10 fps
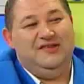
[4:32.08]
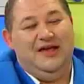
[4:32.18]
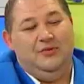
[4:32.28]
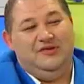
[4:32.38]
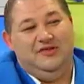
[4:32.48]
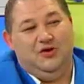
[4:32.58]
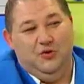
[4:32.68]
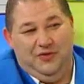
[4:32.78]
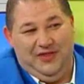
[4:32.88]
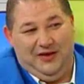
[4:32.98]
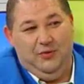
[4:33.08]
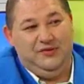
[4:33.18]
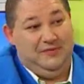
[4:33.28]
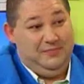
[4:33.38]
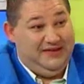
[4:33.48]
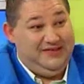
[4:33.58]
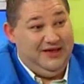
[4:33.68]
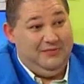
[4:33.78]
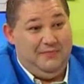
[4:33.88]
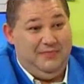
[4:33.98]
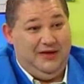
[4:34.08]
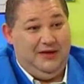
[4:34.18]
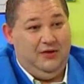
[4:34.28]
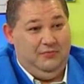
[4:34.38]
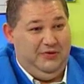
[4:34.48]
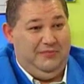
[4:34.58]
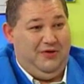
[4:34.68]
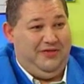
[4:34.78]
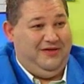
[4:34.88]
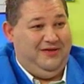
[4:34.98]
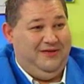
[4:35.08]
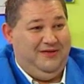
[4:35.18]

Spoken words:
you say was the good thing? What was the best thing about being on Big Brother?